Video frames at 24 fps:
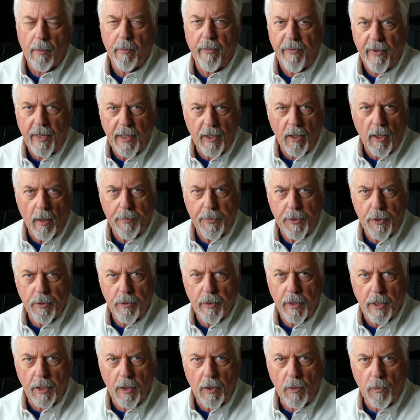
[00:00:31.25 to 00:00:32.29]
I've had the
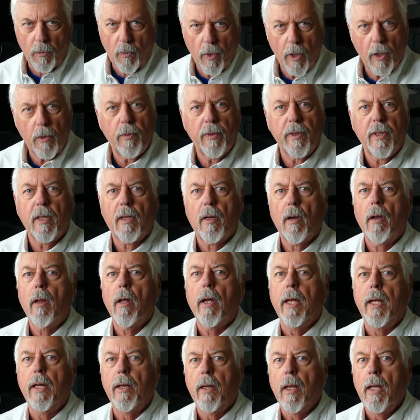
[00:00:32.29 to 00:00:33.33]
opportunity to work with a
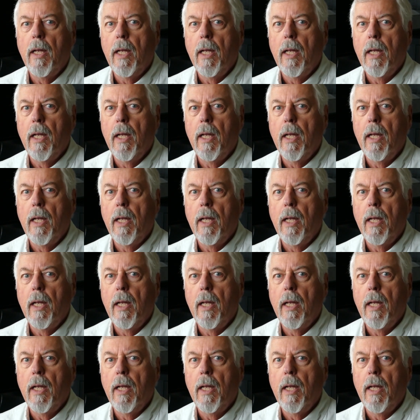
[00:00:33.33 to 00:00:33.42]
client